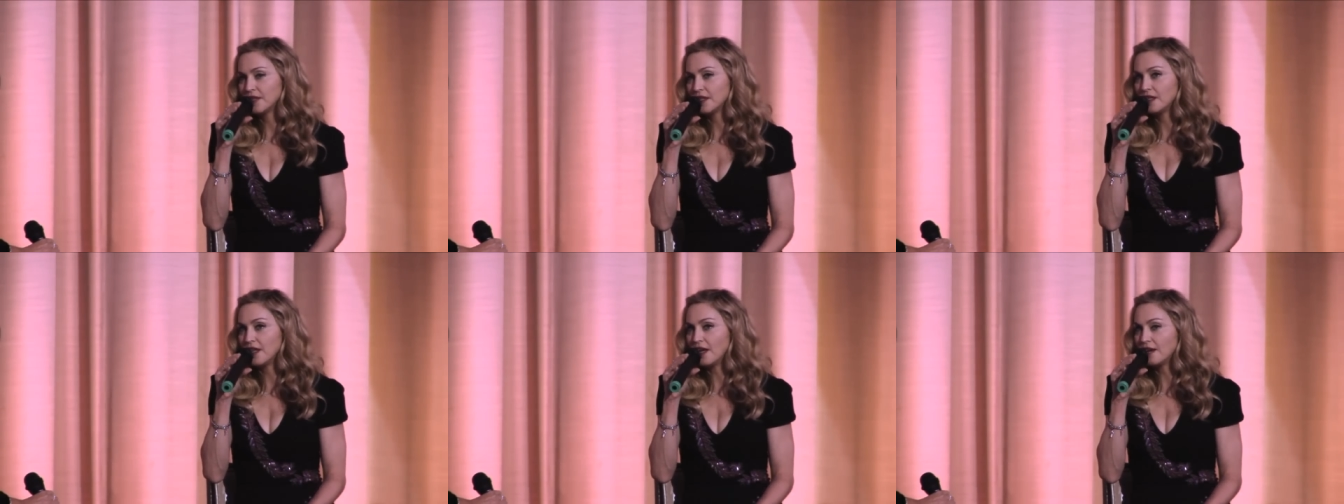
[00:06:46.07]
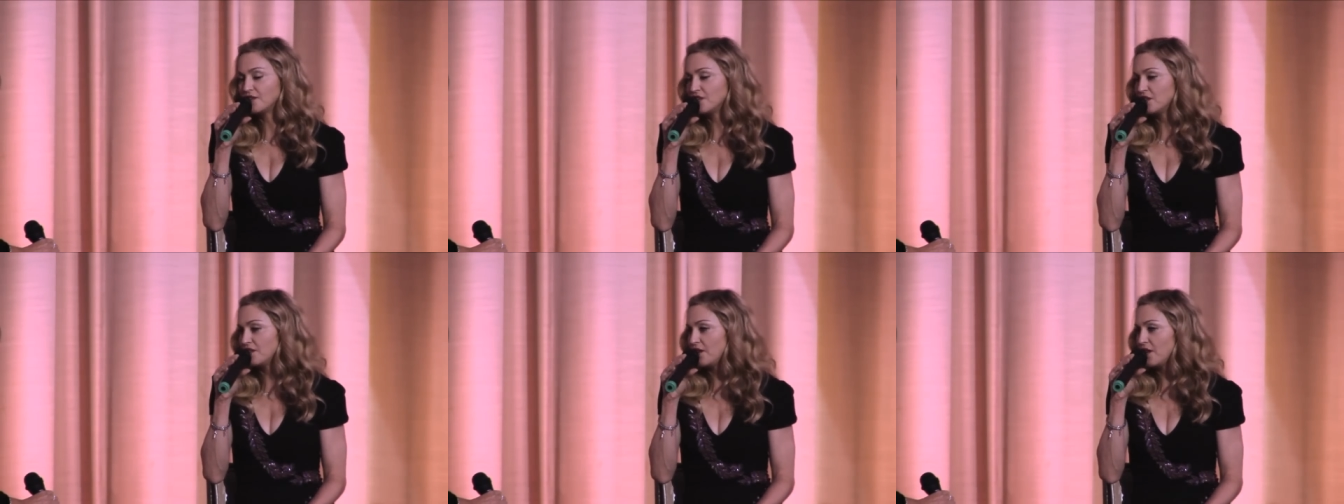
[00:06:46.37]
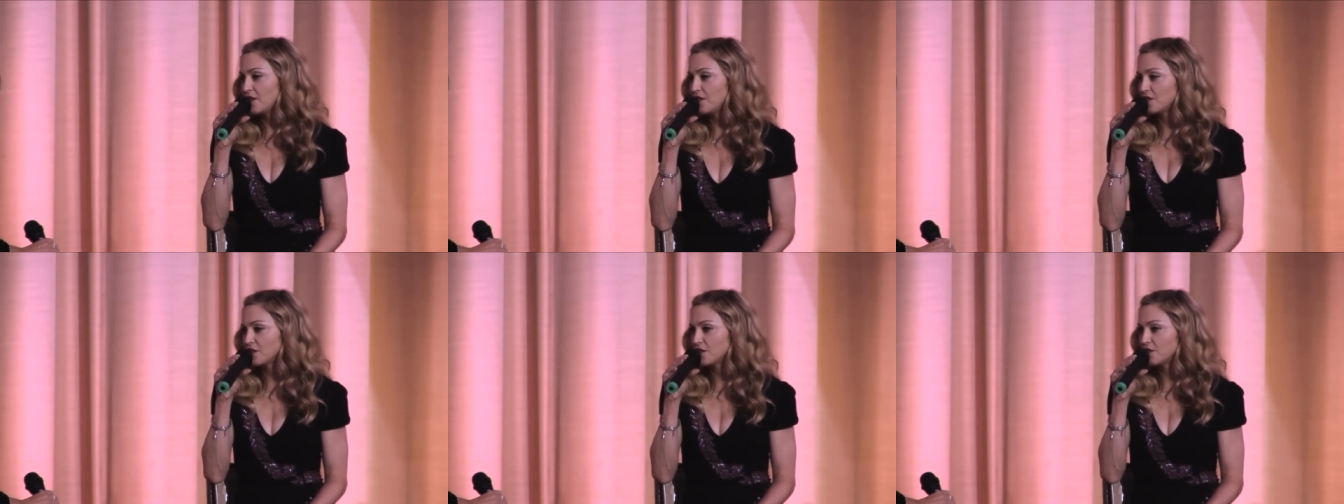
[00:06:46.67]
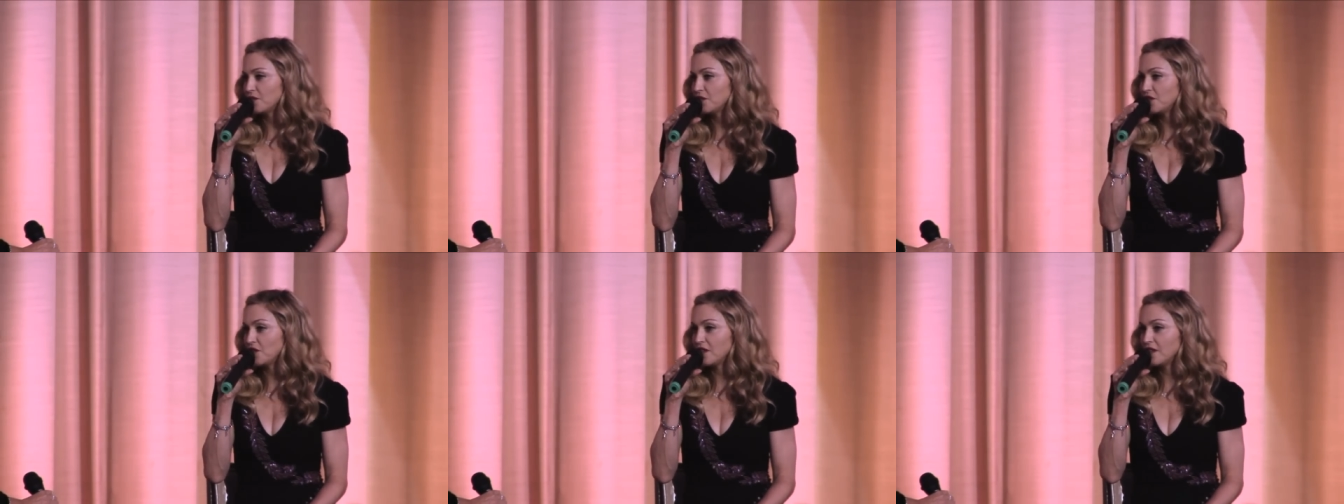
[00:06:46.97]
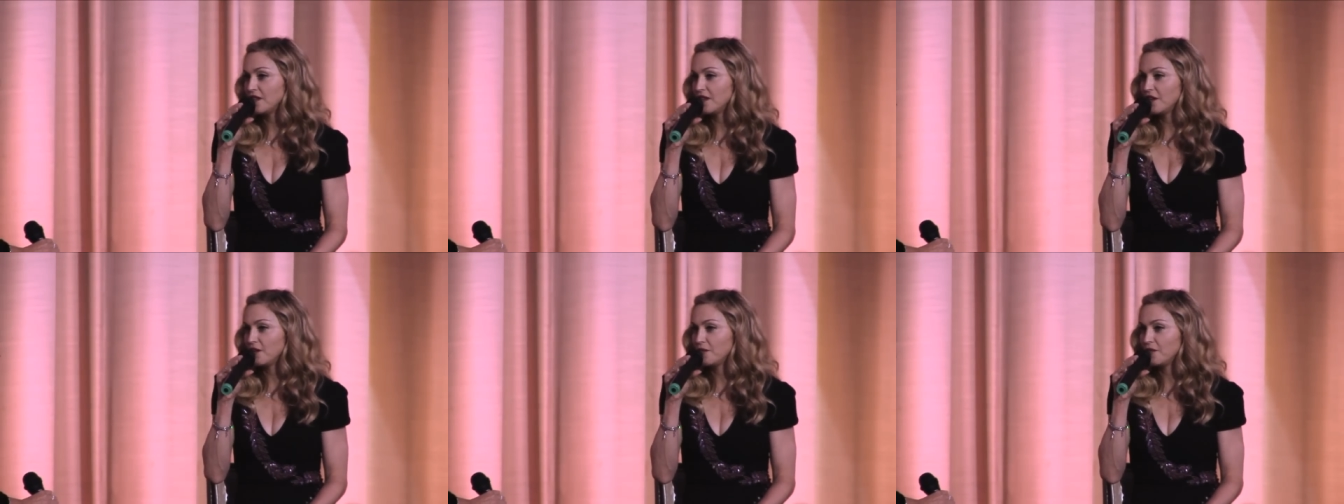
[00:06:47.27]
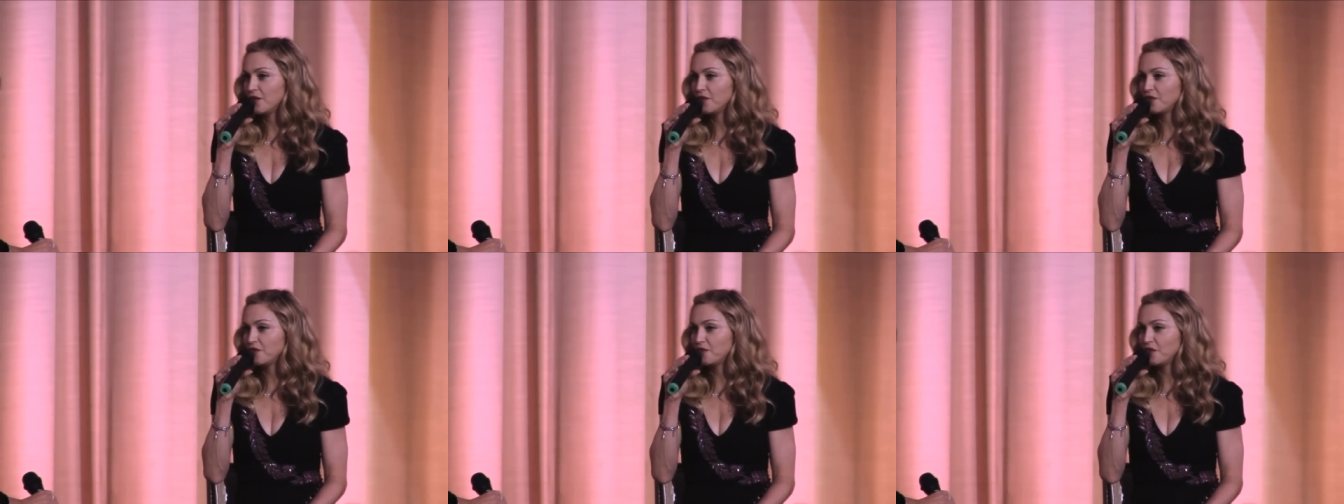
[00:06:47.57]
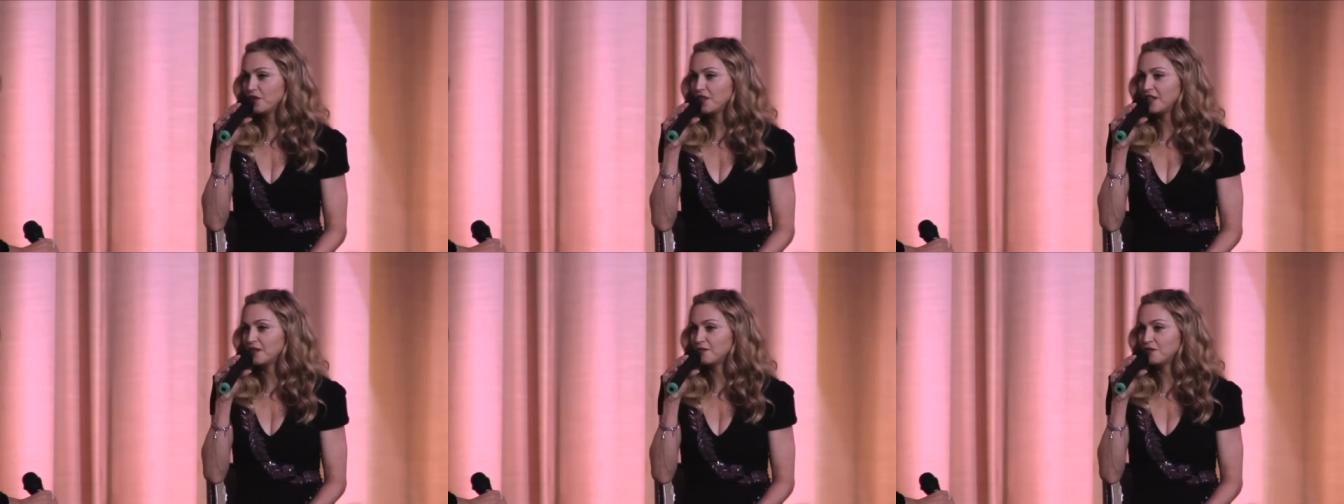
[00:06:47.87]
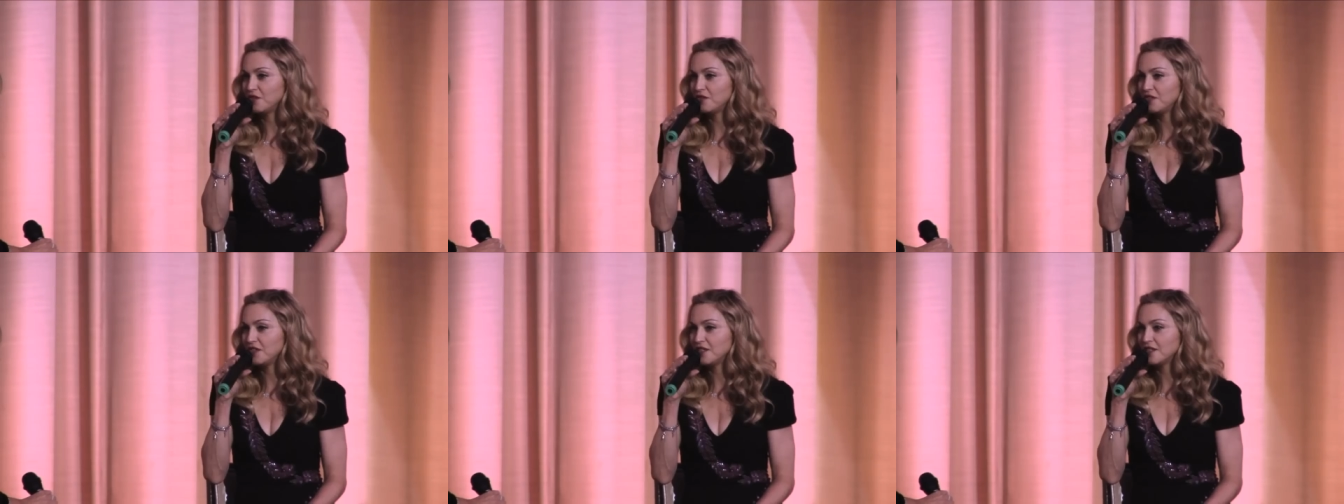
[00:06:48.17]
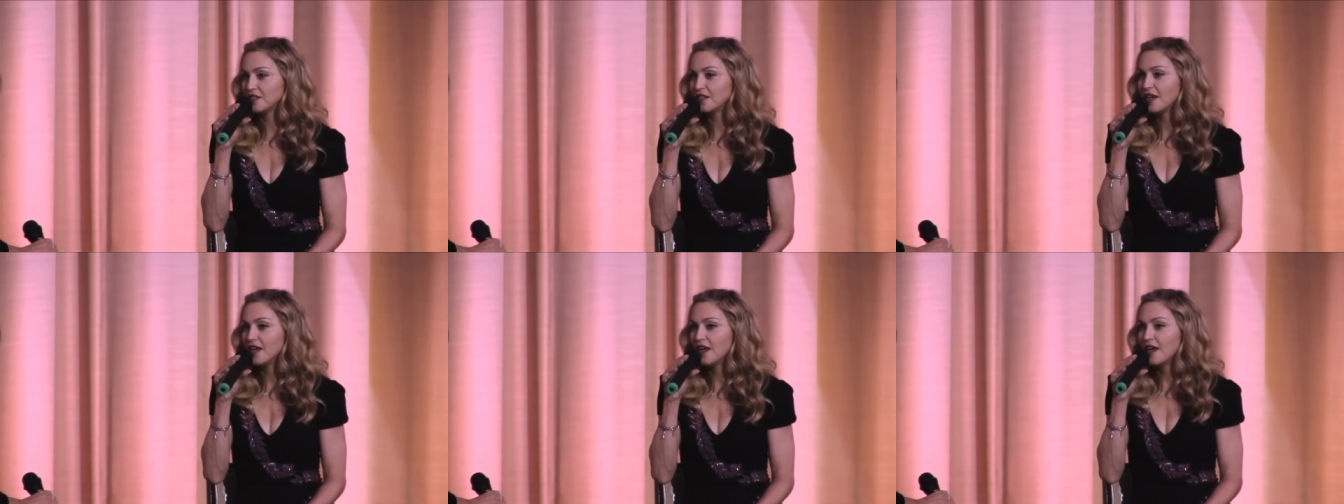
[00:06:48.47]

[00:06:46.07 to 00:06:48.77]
Lives of Others, which I think are both brilliant movies.